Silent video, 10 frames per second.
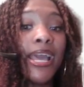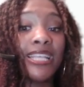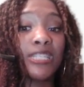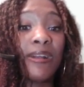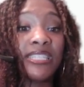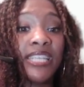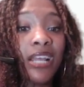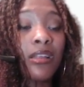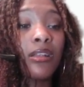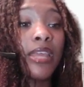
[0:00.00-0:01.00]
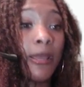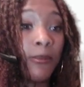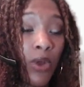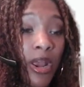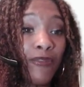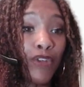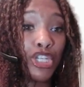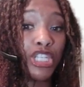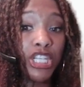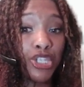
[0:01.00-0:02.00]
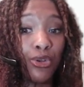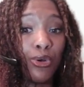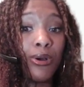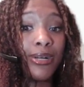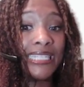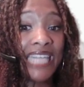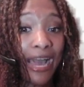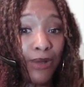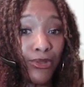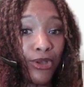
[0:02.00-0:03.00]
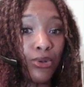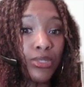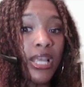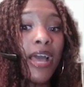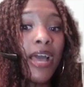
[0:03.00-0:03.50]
It's particularly important for digital downloads.